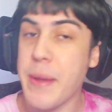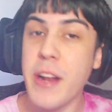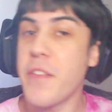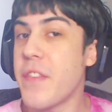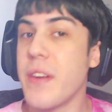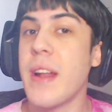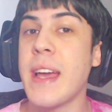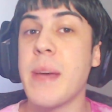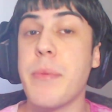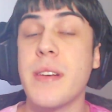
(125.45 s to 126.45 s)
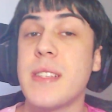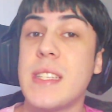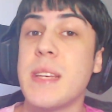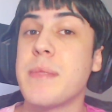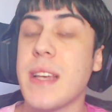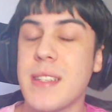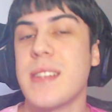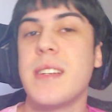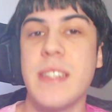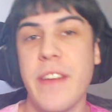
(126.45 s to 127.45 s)
It may not feel like it because it seems like
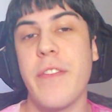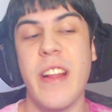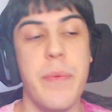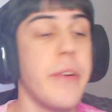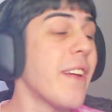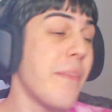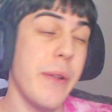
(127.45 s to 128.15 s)
such a different experience,